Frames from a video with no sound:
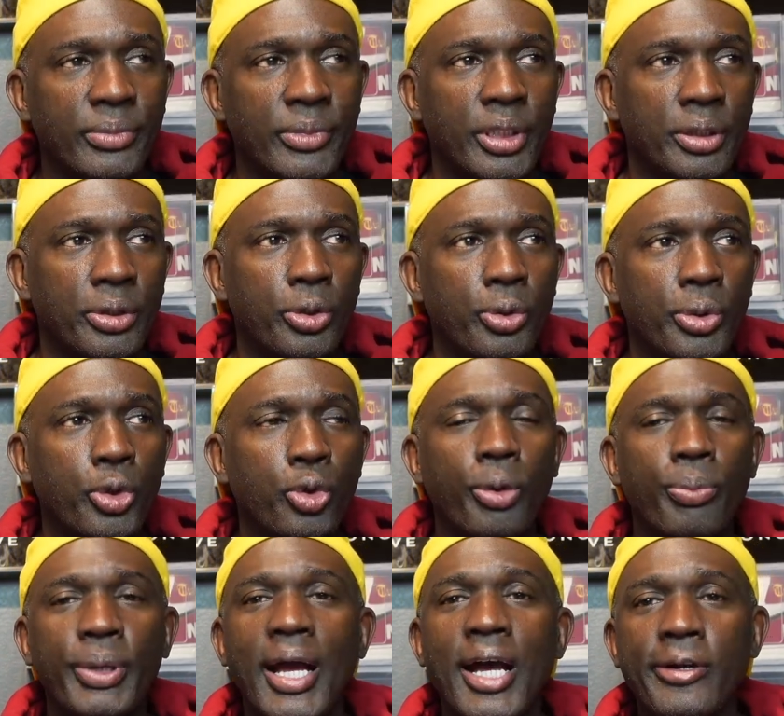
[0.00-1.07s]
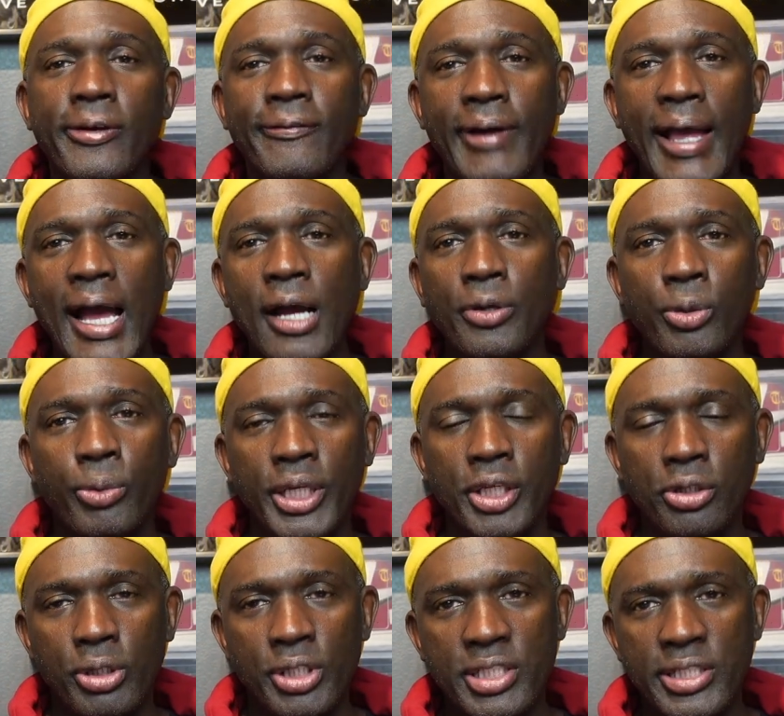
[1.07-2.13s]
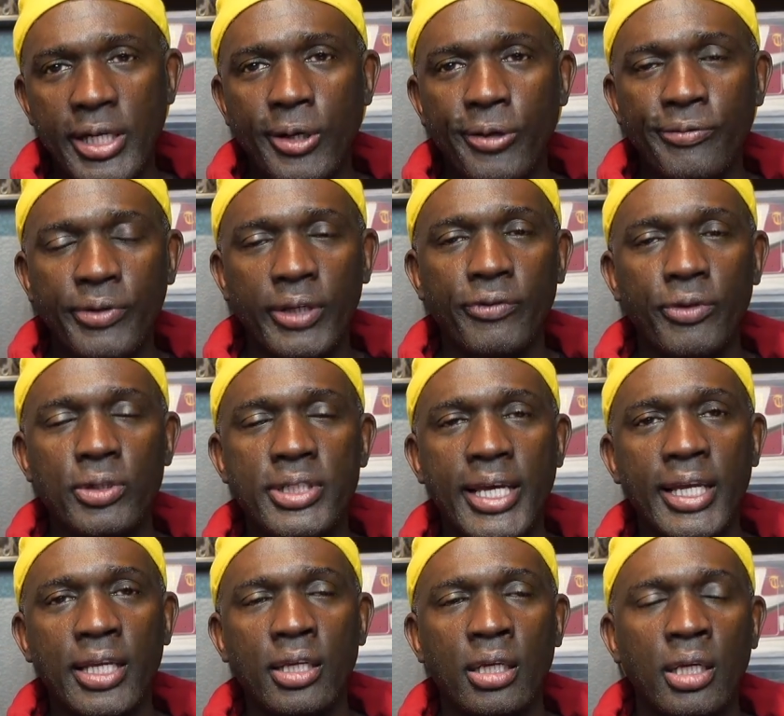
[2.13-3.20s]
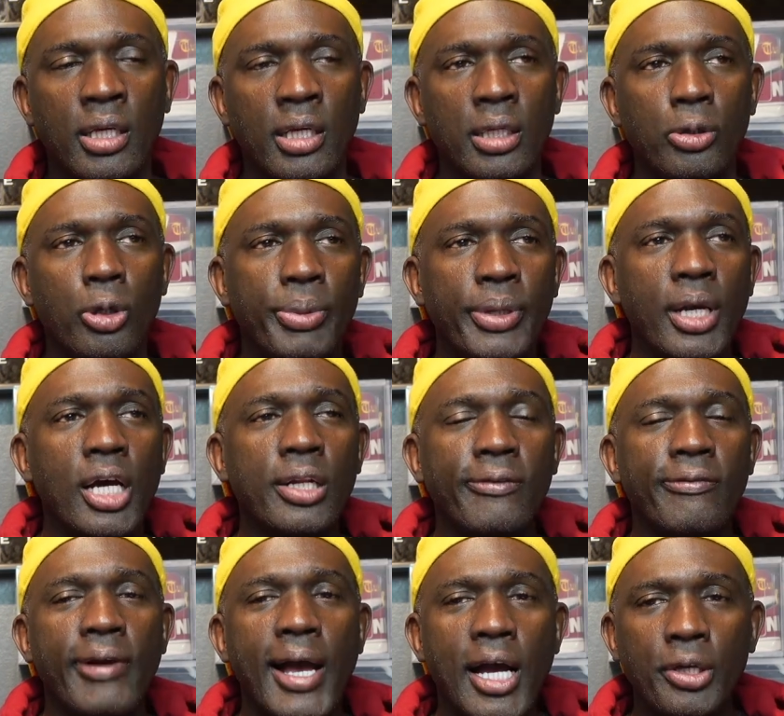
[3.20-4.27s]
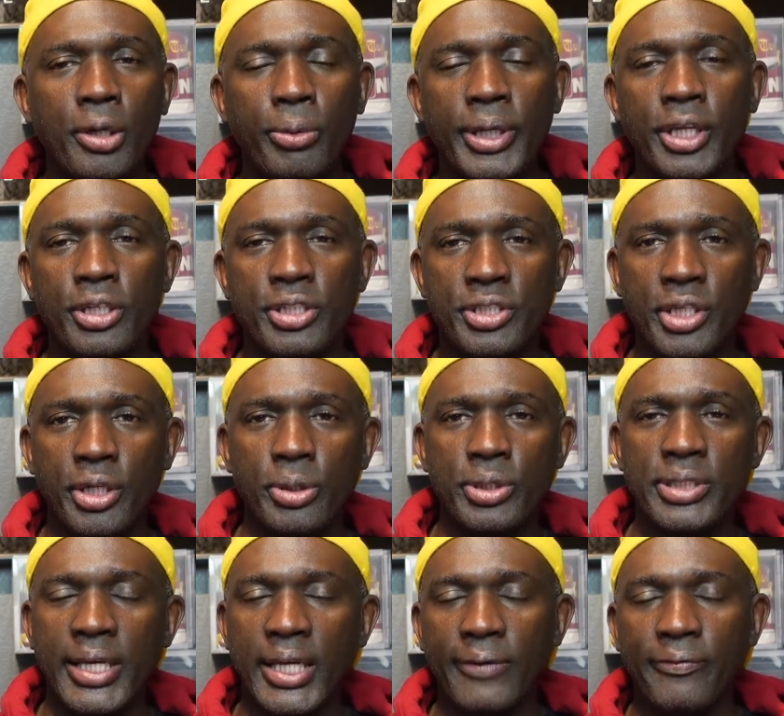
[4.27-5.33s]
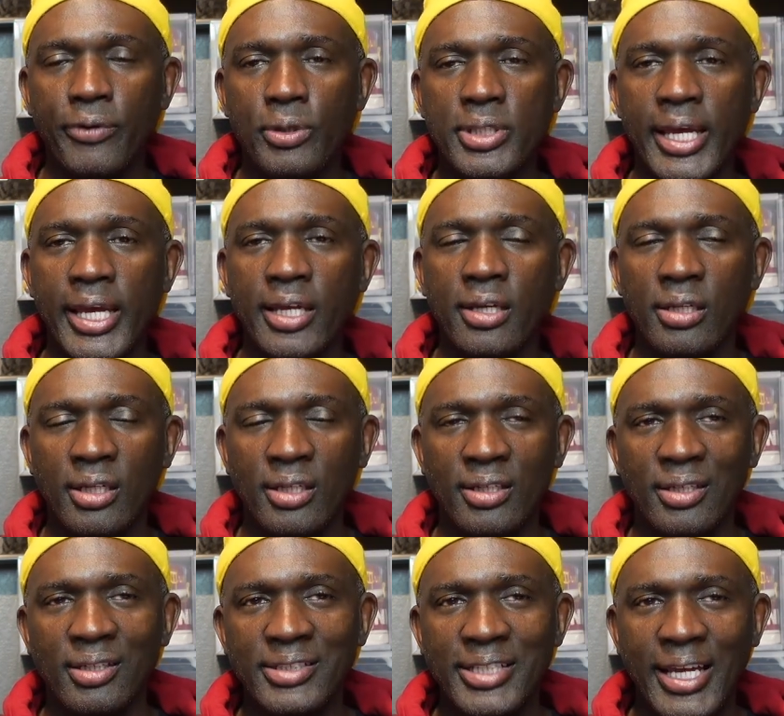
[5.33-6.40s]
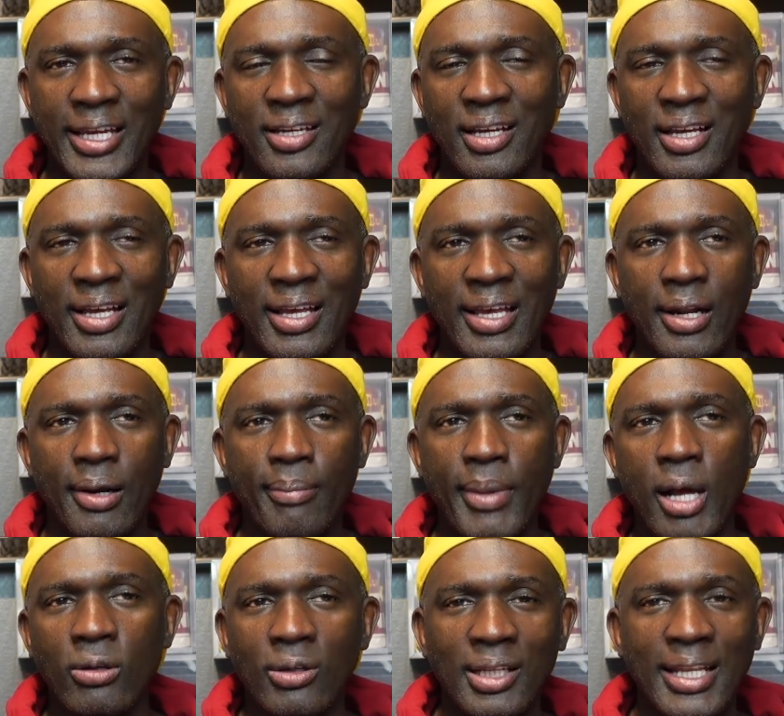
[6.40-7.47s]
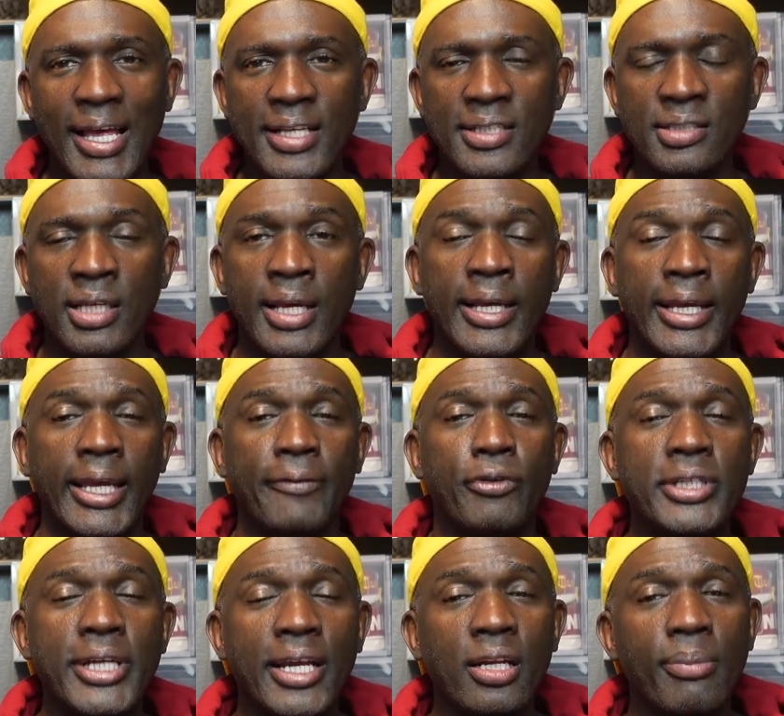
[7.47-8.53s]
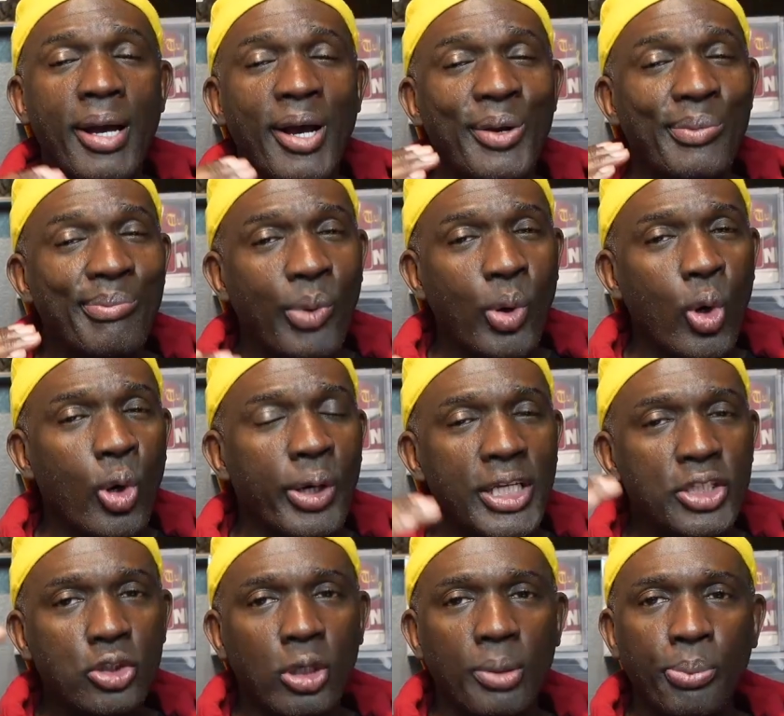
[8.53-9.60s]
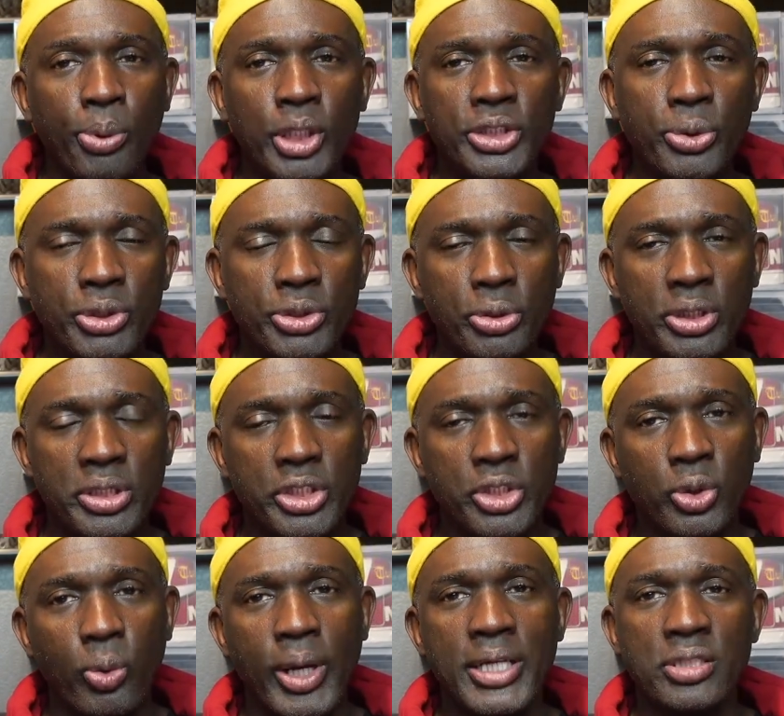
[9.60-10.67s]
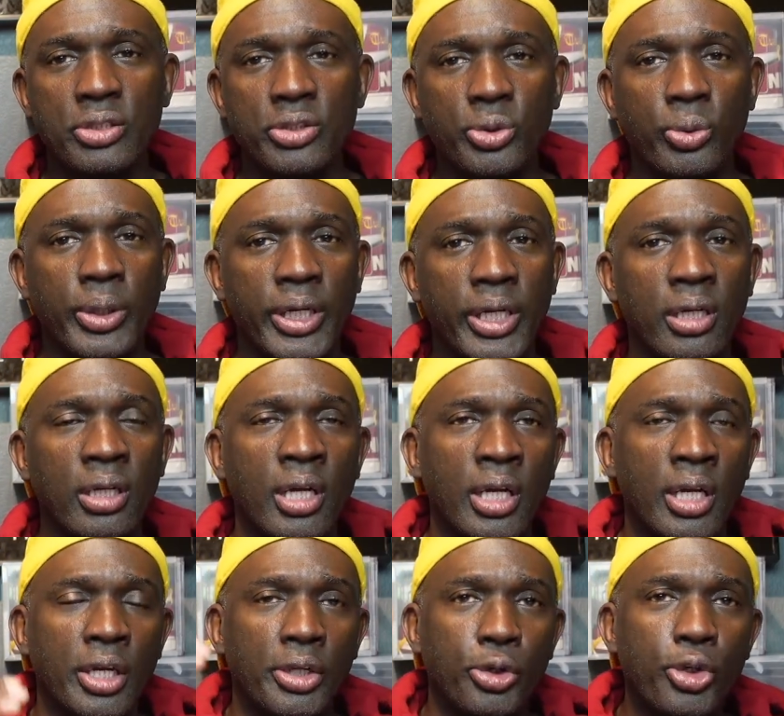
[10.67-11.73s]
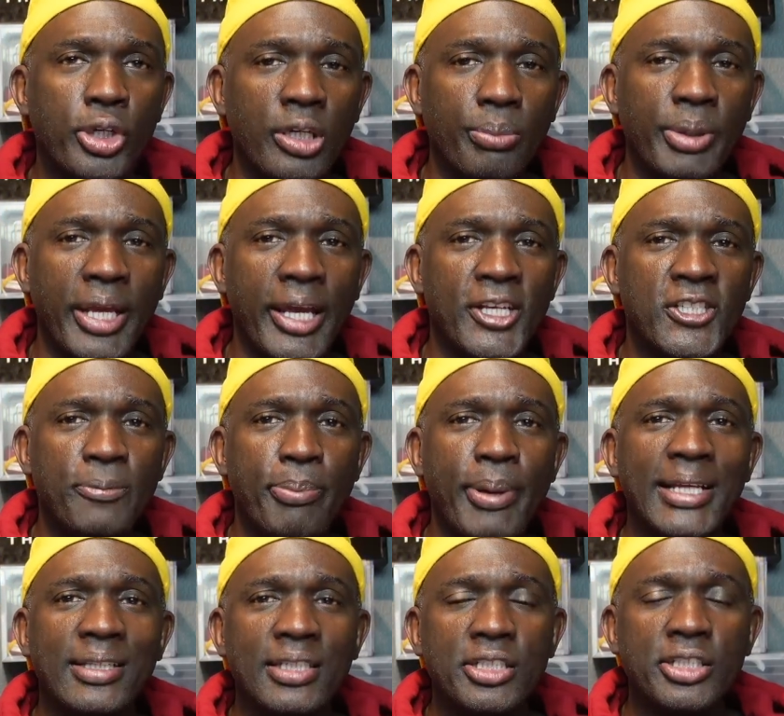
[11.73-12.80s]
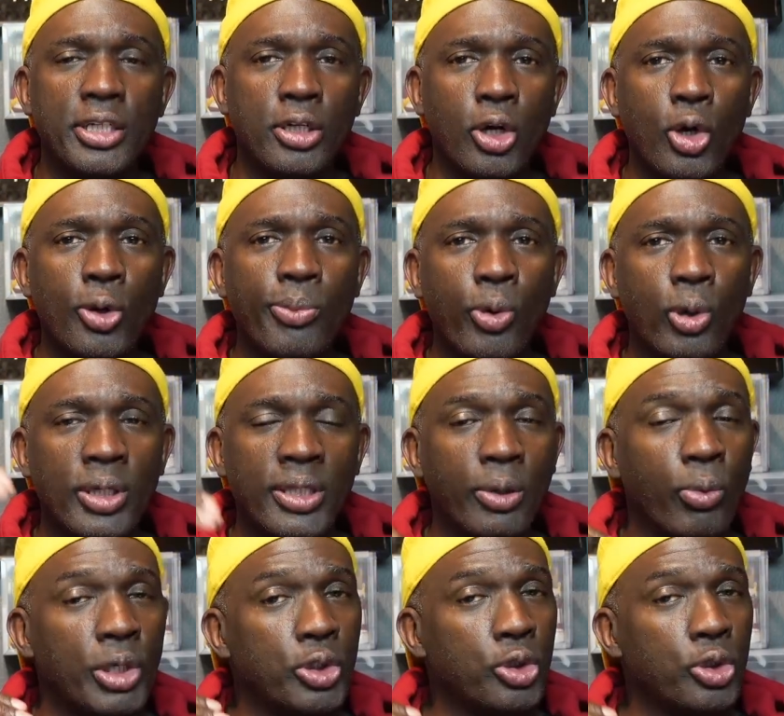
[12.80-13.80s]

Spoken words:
you will be undervaluing yourself if you take, you'll be undervaluing your skill set if you take an amount less. If you take an amount more, it's going to put you into a situation to where you could be expected to know more than what